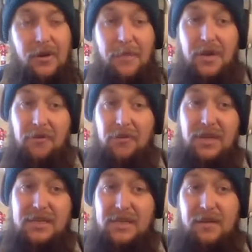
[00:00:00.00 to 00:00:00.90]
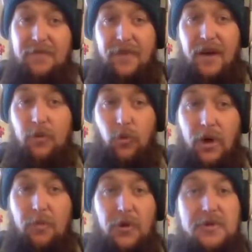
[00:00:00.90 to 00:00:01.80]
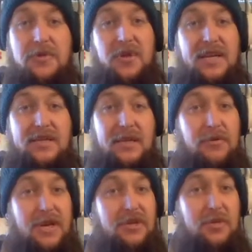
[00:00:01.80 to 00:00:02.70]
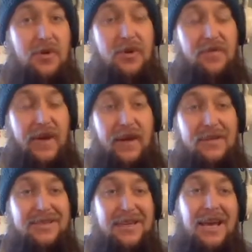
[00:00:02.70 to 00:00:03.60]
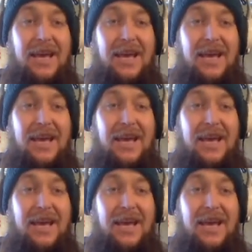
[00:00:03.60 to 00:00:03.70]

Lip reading: I mean, he really did. He found one Moltres and was actually pretty fast.